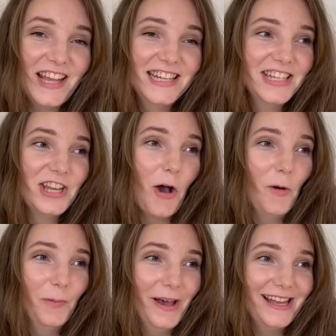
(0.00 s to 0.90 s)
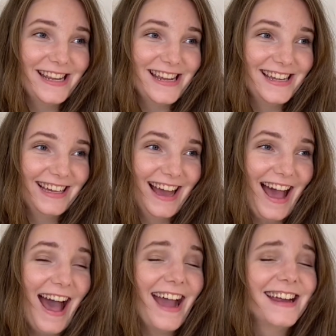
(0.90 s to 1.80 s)
Nobody.
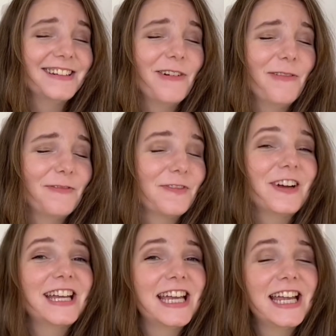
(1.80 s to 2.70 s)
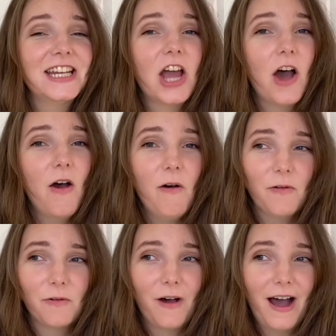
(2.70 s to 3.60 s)
I don't freaking
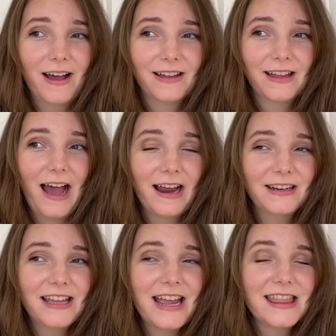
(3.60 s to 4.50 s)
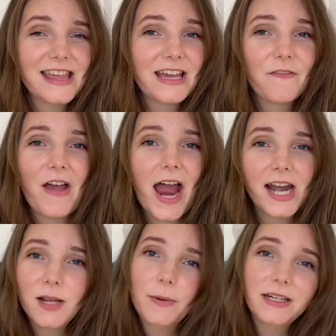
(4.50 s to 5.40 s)
know. I can't think of
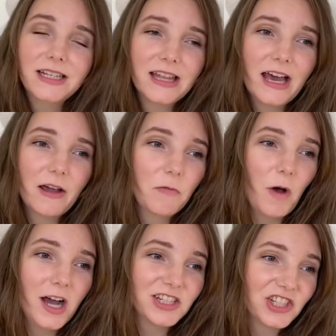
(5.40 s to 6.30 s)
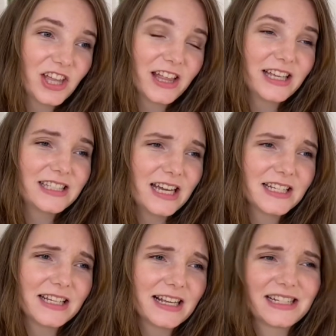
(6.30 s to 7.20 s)
anybody that I watch that like
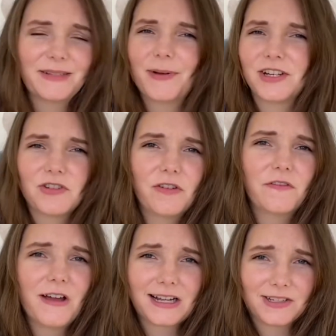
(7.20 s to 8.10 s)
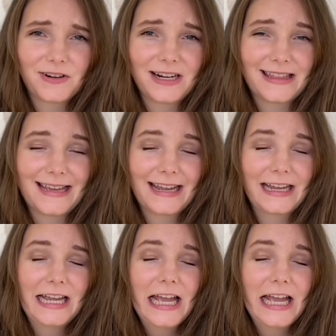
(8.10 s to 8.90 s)
does like special effects or anything.